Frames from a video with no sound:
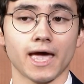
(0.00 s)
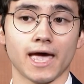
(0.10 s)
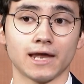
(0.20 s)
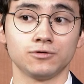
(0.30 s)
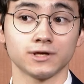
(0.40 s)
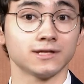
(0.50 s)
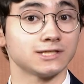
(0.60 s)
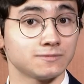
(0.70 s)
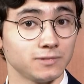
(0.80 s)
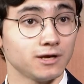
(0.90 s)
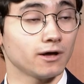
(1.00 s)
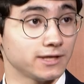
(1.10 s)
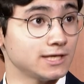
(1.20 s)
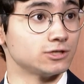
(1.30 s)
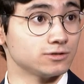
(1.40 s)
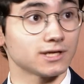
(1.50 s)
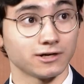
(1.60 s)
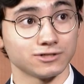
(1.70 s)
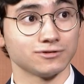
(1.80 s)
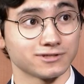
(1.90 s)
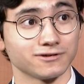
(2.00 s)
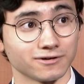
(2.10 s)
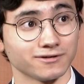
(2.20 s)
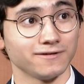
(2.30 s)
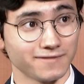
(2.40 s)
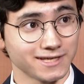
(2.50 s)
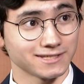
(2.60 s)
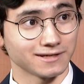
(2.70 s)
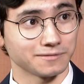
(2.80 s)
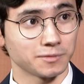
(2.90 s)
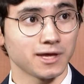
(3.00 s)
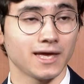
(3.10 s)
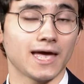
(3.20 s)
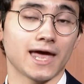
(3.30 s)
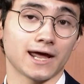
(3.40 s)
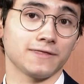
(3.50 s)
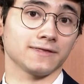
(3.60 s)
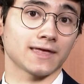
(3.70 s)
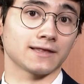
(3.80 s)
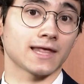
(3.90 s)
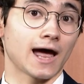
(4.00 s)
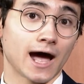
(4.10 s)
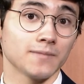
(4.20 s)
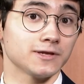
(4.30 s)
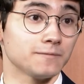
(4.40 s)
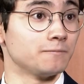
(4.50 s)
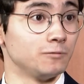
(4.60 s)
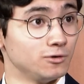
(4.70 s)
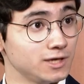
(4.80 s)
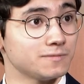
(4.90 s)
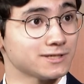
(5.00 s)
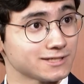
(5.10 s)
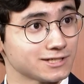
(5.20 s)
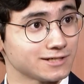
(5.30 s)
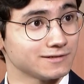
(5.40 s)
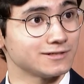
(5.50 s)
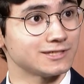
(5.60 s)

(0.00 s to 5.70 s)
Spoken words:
and who can speak on the issues that our students are currently facing. And I think that I'm in the unique position to